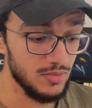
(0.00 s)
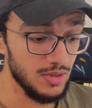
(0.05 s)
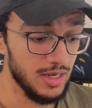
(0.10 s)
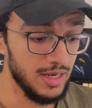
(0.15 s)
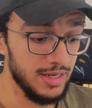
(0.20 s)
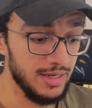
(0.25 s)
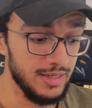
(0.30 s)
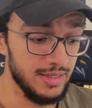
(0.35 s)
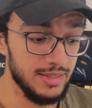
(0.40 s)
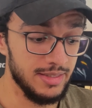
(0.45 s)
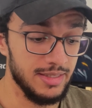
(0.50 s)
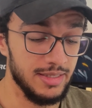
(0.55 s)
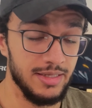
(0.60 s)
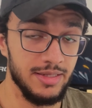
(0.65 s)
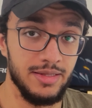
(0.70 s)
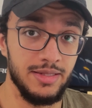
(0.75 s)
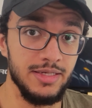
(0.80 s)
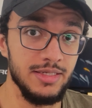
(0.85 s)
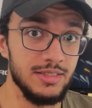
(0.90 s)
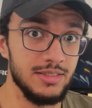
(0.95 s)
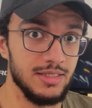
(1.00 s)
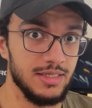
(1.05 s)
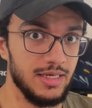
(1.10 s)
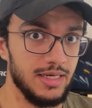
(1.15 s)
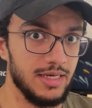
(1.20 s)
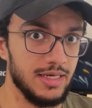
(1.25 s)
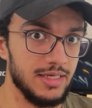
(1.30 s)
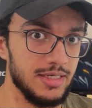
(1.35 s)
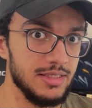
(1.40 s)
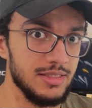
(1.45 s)
And this
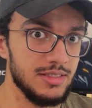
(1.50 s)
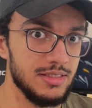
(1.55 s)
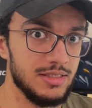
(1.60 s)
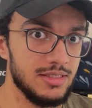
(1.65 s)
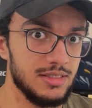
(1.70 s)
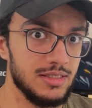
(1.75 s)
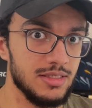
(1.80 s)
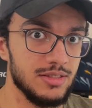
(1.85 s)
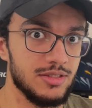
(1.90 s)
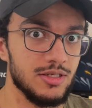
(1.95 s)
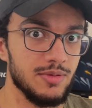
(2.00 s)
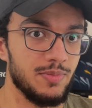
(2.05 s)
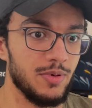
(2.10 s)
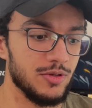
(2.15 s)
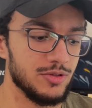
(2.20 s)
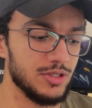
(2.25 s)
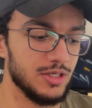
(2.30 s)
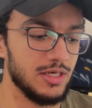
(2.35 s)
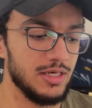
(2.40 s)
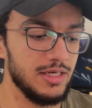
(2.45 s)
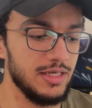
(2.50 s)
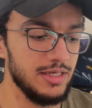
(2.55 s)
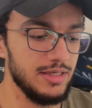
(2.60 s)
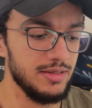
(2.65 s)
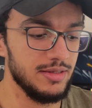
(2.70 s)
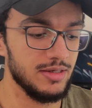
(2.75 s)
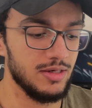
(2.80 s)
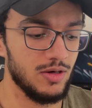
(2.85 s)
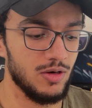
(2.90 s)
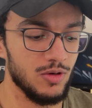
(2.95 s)
is
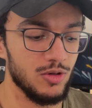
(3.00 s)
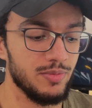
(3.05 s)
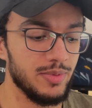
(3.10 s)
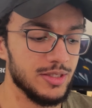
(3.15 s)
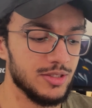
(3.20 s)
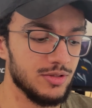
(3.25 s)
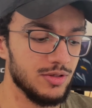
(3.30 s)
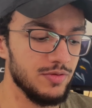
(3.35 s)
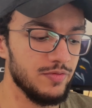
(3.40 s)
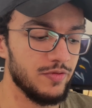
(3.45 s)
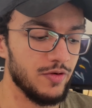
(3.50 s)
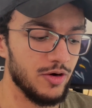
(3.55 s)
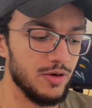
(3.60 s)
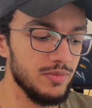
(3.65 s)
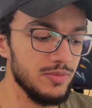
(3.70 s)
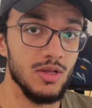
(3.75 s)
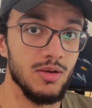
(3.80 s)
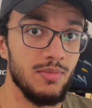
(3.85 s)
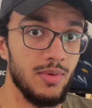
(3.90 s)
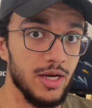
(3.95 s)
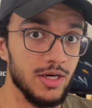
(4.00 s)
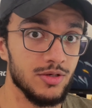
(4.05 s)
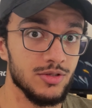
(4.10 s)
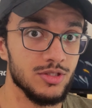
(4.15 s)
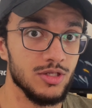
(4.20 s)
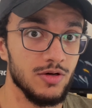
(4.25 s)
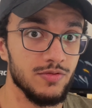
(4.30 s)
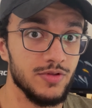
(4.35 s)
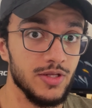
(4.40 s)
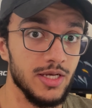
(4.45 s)
supposedly all but confirmed.
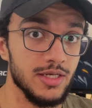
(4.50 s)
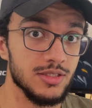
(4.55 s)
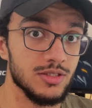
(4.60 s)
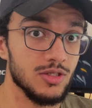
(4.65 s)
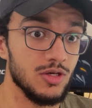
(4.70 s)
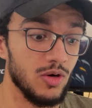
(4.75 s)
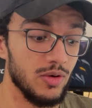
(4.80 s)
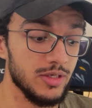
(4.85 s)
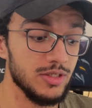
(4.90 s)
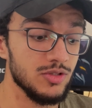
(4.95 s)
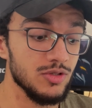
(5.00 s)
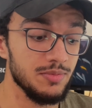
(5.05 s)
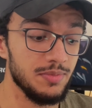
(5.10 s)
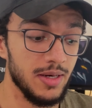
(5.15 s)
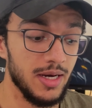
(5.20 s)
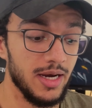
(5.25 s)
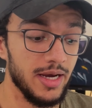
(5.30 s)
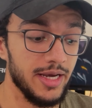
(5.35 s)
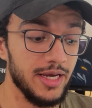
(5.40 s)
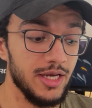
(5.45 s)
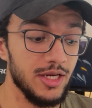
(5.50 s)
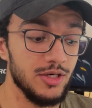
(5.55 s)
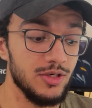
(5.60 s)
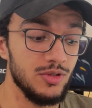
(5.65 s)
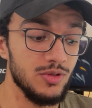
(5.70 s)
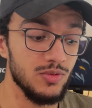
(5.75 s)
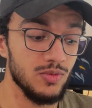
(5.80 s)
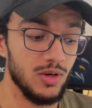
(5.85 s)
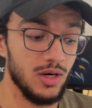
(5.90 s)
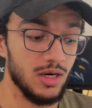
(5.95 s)
Microsoft is going to buy
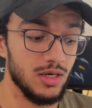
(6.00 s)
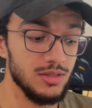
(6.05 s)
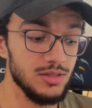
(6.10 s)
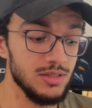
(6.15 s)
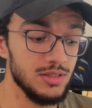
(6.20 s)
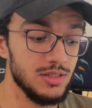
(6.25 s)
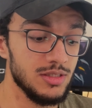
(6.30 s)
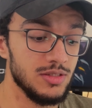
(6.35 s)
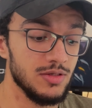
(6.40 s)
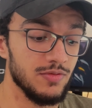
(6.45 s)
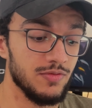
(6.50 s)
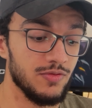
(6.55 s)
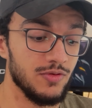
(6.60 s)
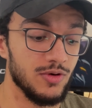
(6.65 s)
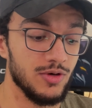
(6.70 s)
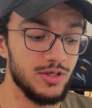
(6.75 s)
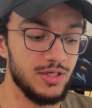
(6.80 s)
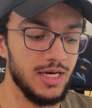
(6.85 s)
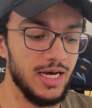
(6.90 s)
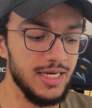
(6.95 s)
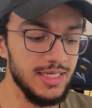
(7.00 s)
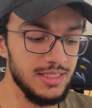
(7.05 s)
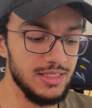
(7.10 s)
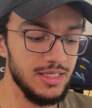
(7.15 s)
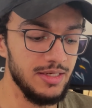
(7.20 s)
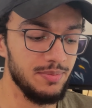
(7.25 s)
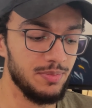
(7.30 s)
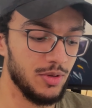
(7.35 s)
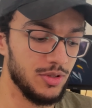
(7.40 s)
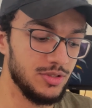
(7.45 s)
Nuance for
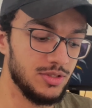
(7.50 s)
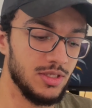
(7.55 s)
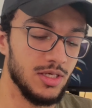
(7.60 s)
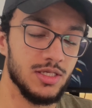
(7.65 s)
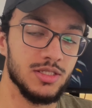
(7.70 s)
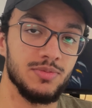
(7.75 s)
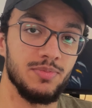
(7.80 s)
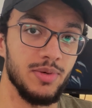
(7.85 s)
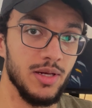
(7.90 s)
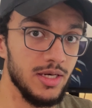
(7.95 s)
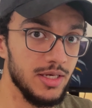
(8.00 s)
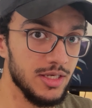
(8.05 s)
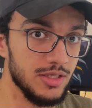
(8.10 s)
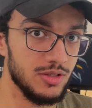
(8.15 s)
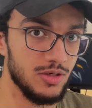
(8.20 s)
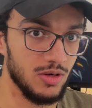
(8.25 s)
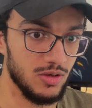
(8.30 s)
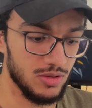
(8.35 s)
$19.6 billion.